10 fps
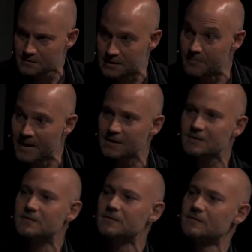
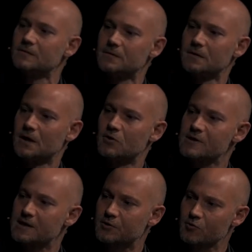demand a
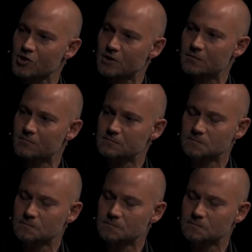constitution